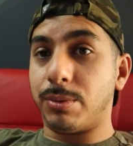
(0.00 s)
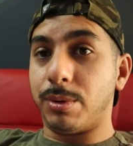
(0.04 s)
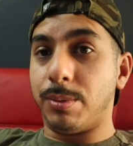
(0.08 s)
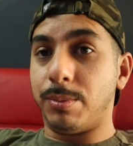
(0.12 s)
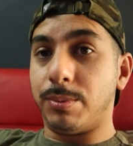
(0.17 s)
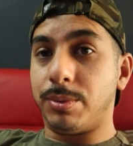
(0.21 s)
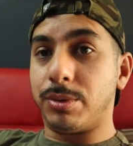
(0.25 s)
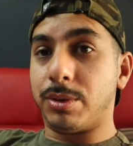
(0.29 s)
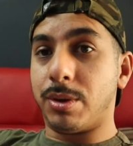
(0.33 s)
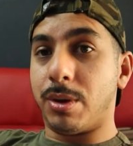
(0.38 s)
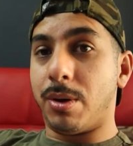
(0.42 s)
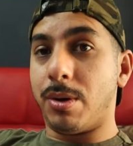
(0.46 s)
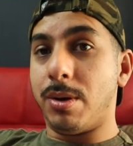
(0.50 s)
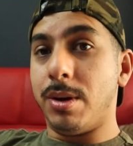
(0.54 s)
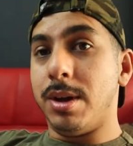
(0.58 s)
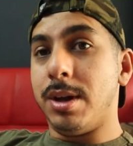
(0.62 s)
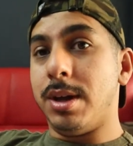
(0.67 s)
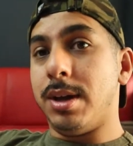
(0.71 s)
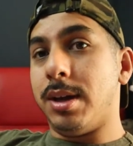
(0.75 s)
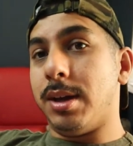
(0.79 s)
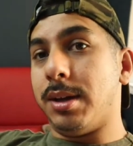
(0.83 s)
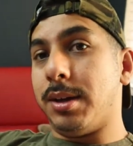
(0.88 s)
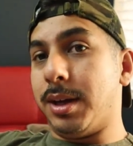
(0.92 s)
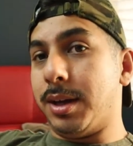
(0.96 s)
room. So
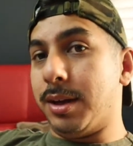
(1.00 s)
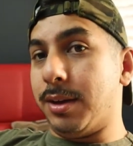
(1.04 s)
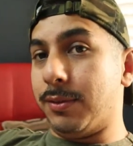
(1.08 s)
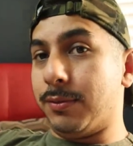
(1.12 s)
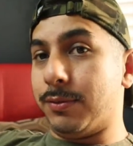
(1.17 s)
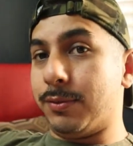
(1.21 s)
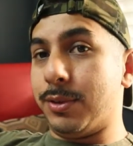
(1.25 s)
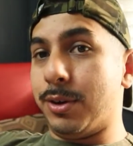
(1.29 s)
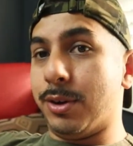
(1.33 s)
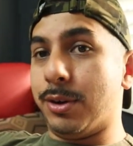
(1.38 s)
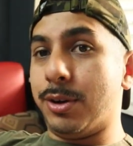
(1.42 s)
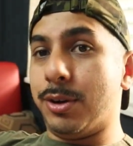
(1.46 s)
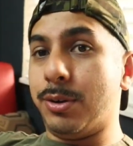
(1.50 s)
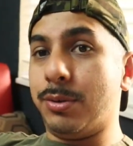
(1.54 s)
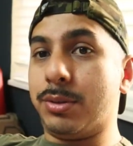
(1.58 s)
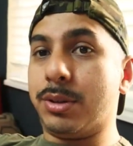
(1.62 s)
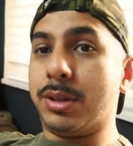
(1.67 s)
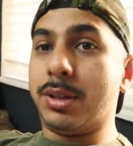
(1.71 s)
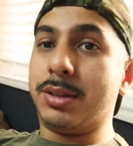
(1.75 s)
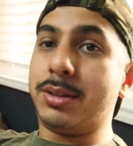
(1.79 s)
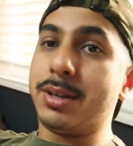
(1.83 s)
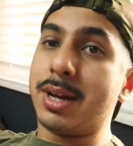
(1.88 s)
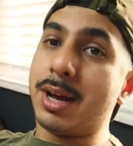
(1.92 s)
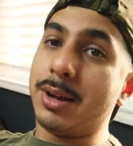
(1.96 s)
if you're new to
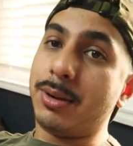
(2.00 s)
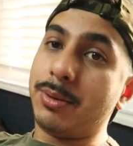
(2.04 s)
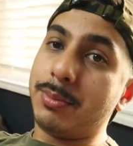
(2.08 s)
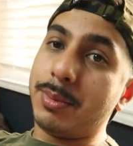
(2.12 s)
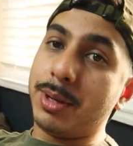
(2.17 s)
the channel,